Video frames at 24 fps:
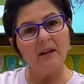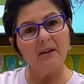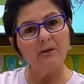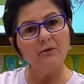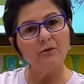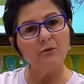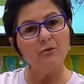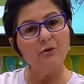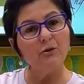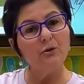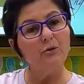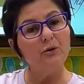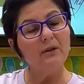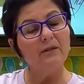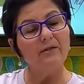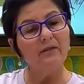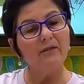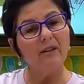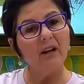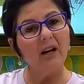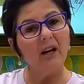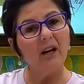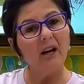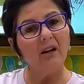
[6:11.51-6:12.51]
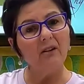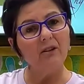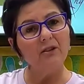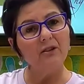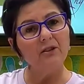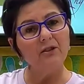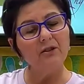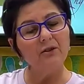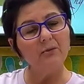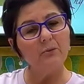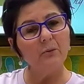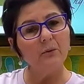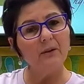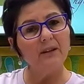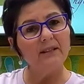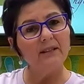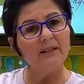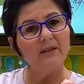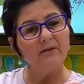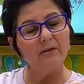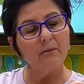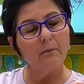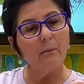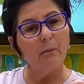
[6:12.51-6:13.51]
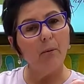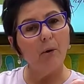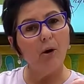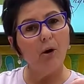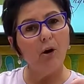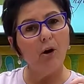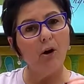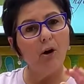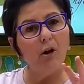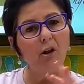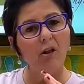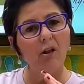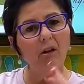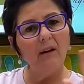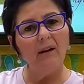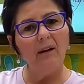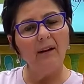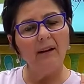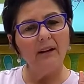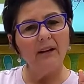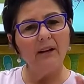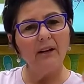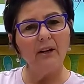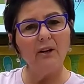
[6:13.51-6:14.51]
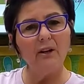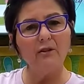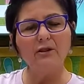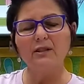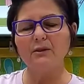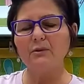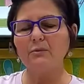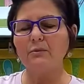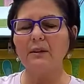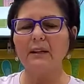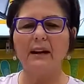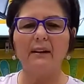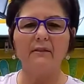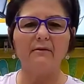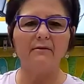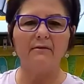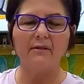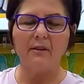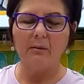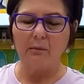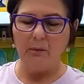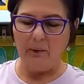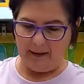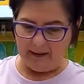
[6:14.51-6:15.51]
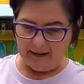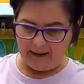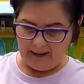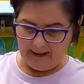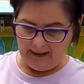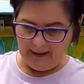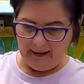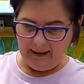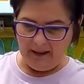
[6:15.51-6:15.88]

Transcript: I'll do 2 different colors with a different pull, you know, just really have fun with it.